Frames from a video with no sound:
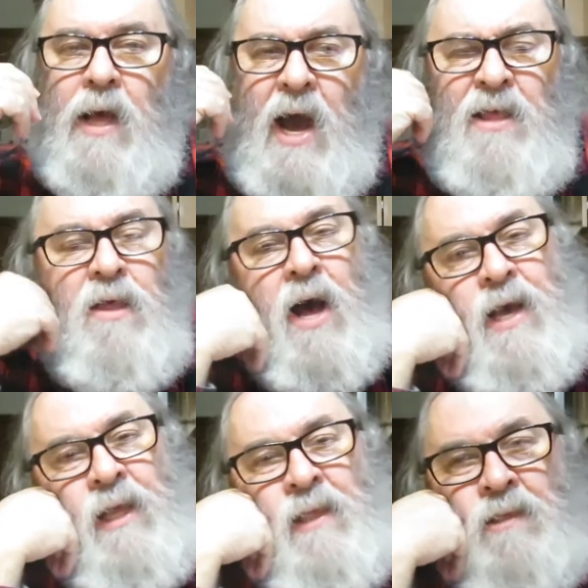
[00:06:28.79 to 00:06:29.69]
I
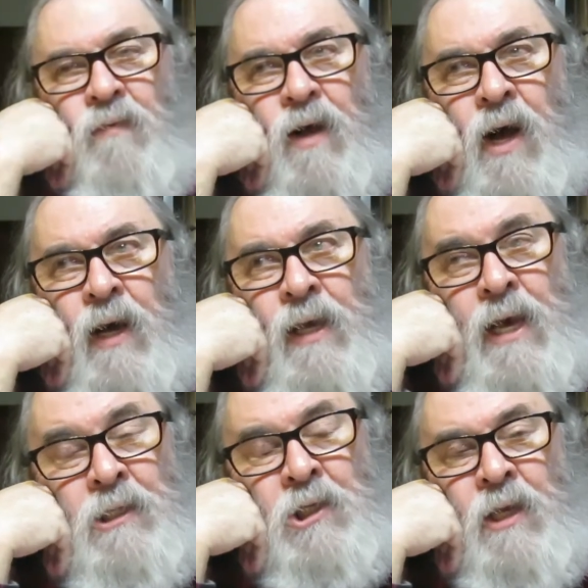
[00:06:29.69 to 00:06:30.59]
thought in this, uh,
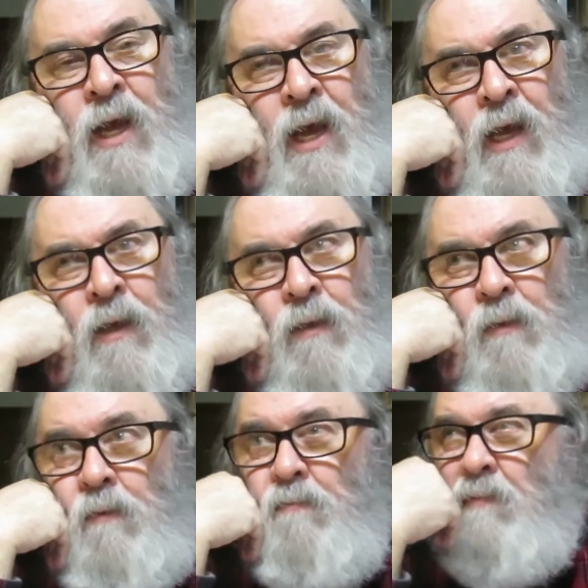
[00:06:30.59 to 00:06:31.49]
yesterday,
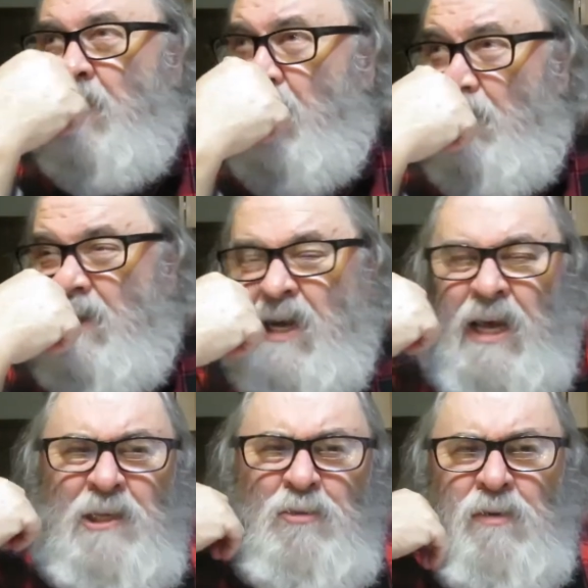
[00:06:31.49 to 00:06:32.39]
it was
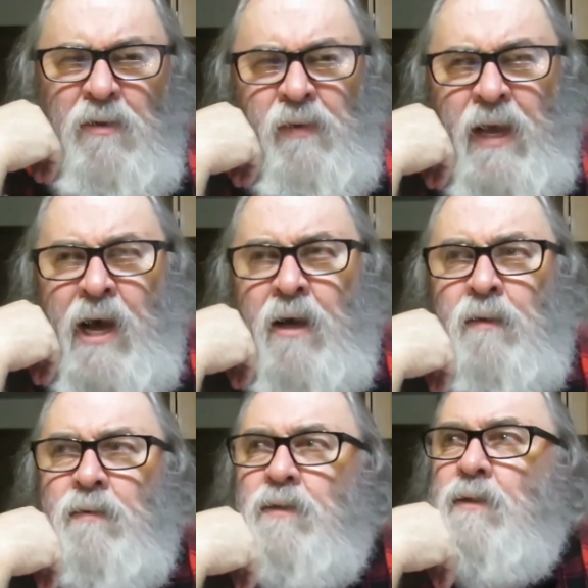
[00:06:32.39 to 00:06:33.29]
kind of dreary
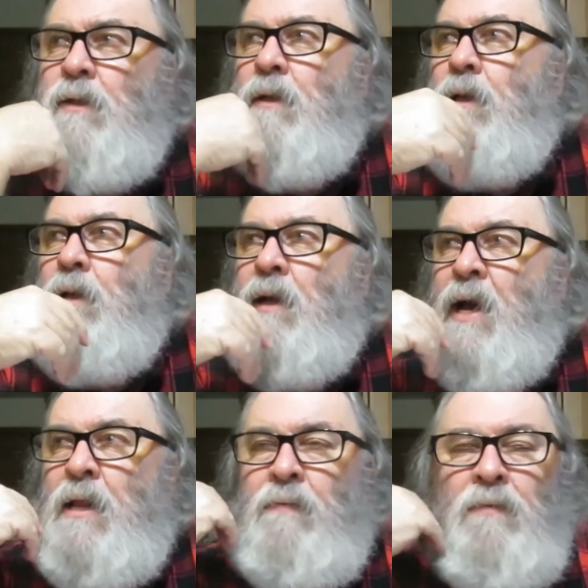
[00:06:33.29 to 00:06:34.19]
out,
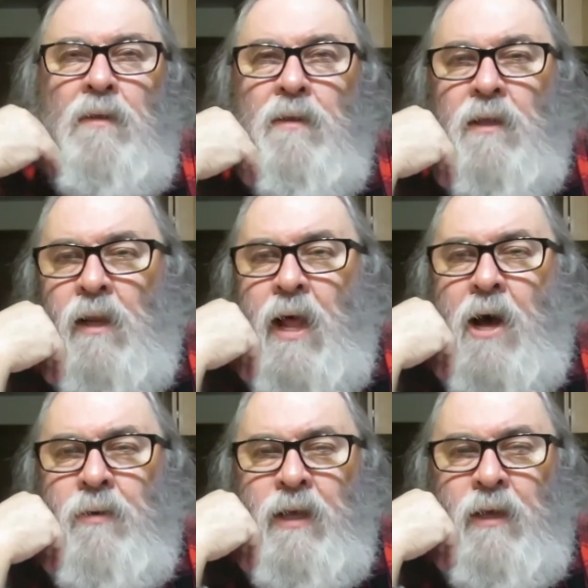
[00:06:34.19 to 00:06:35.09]
kind of
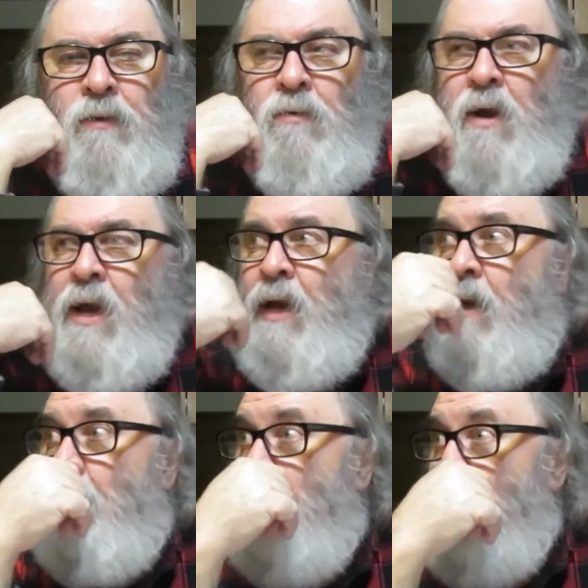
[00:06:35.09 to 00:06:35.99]
cloudy and
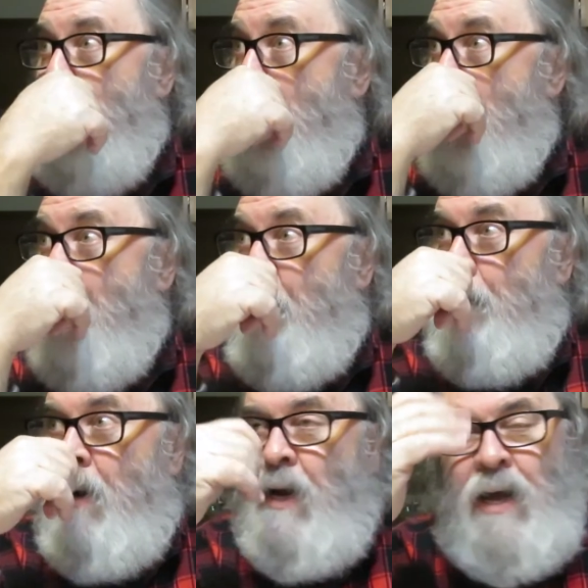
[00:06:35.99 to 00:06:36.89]
gray,
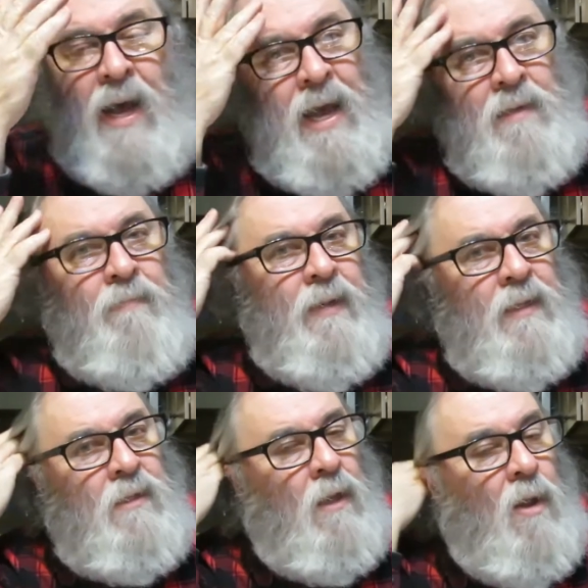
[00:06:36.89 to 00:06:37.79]
but I hadn't
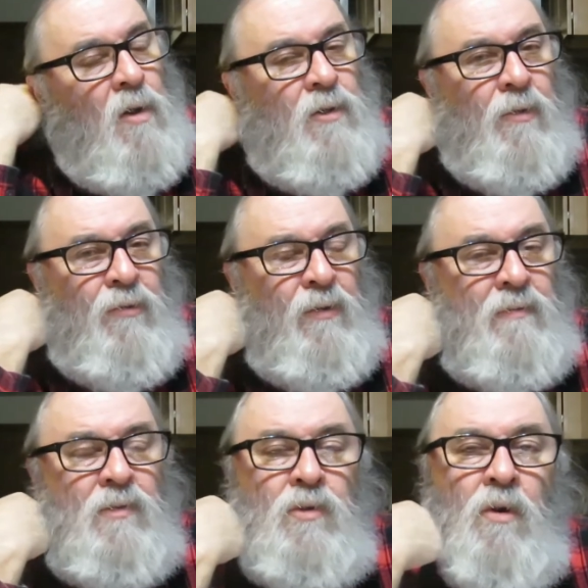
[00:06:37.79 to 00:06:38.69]
been to local
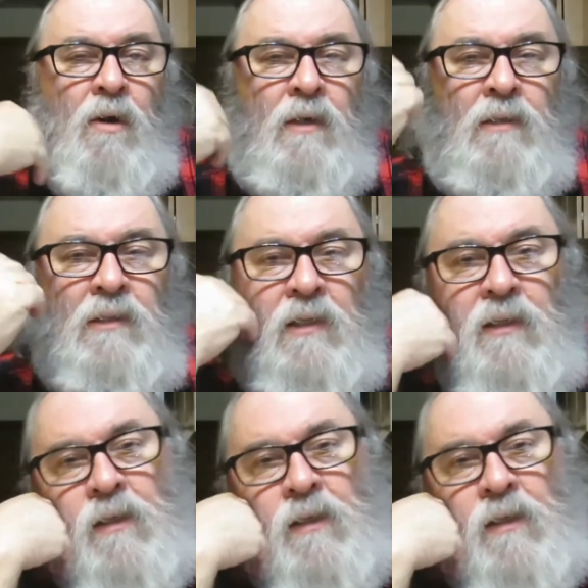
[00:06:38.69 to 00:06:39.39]
thrift stores